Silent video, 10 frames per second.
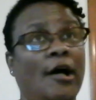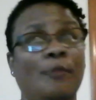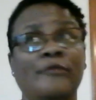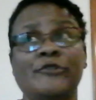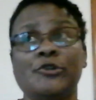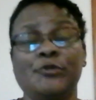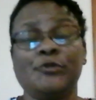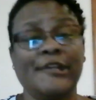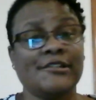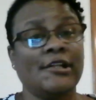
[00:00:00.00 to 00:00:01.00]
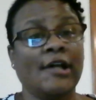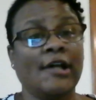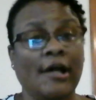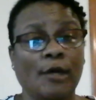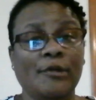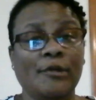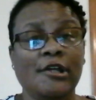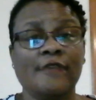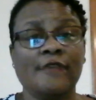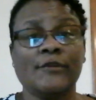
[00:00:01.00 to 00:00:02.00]
food that's going to come
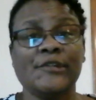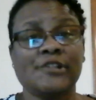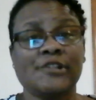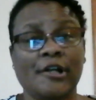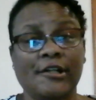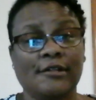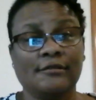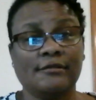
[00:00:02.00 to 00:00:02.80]
from this garden.